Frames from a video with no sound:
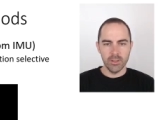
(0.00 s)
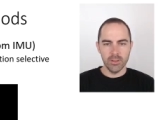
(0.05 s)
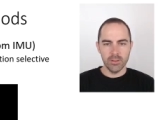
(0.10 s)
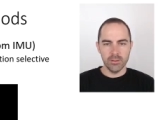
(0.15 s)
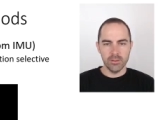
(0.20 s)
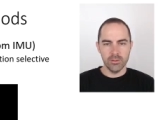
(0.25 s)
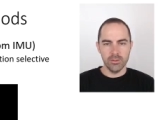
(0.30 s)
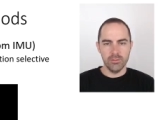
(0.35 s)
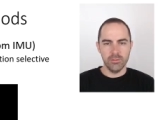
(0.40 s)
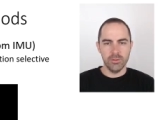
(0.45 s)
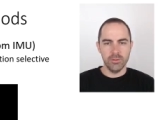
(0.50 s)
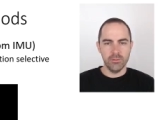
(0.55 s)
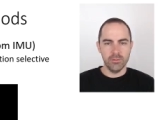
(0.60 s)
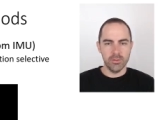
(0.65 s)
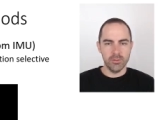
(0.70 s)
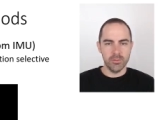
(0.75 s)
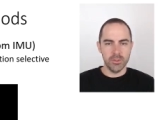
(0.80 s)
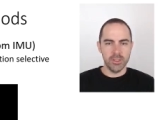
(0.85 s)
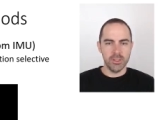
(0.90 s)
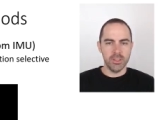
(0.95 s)
So the flow
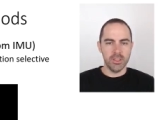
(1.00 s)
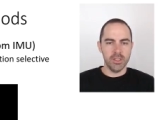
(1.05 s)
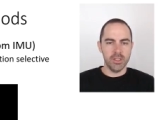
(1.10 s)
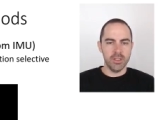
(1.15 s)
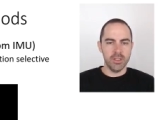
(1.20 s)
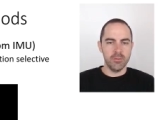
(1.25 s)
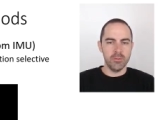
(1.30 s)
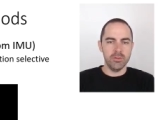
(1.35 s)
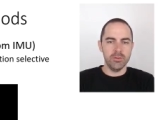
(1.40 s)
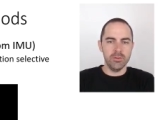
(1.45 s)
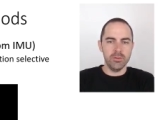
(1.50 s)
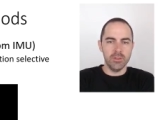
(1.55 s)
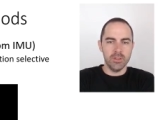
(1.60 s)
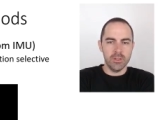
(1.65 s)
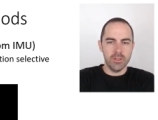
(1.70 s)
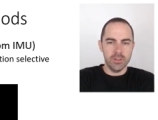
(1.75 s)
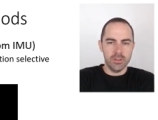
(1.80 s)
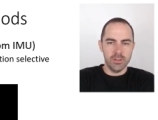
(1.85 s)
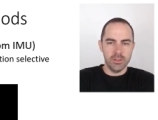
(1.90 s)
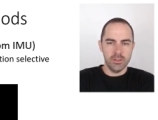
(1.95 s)
from the IMU,
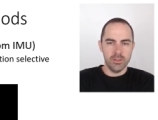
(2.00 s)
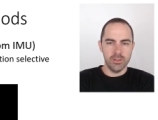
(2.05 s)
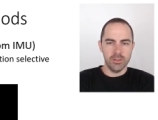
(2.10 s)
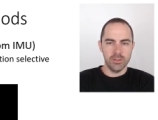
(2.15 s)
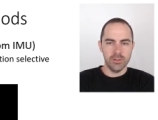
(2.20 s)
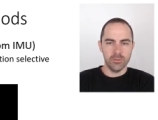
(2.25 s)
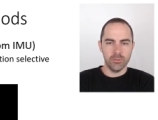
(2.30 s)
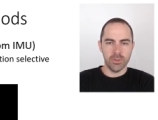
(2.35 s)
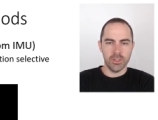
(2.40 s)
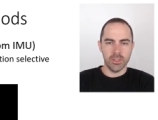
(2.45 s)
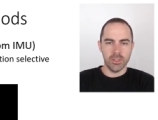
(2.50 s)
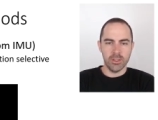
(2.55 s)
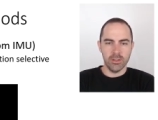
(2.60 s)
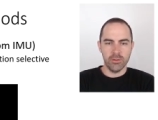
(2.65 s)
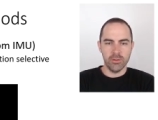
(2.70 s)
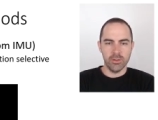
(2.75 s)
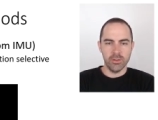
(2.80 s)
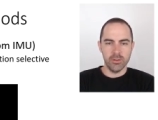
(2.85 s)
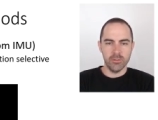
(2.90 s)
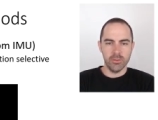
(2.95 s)
this is one
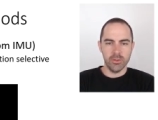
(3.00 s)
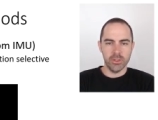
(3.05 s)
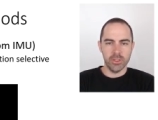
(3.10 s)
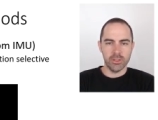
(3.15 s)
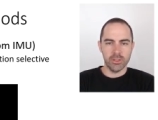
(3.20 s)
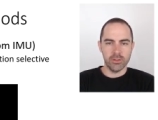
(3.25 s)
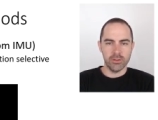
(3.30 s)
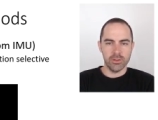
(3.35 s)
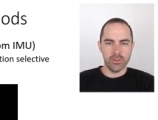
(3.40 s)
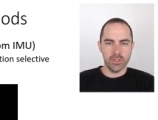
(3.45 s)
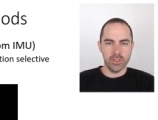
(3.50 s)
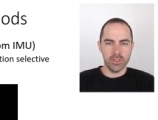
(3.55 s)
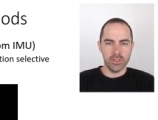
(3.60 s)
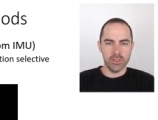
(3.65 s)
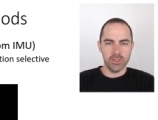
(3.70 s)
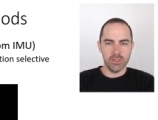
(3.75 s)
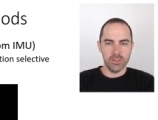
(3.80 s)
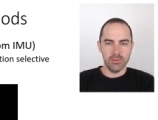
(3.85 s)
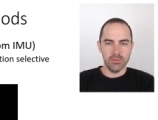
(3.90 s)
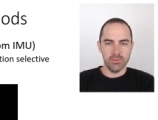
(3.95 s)
algorithm, direction
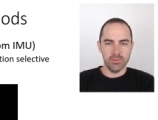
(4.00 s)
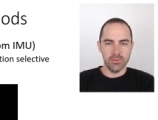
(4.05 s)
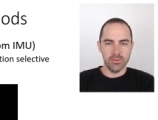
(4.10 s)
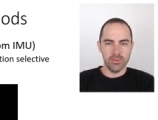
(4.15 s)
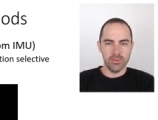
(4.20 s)
selective